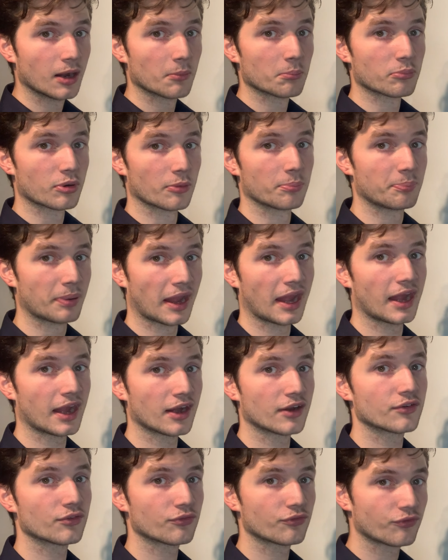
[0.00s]

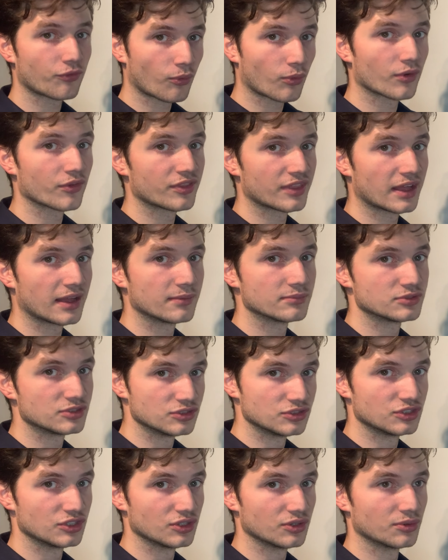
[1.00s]
prepared for them to
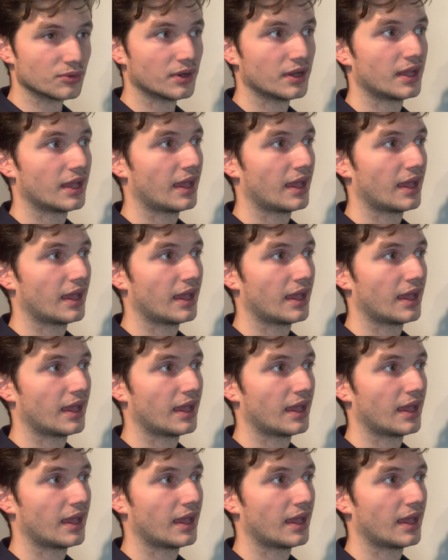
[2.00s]
do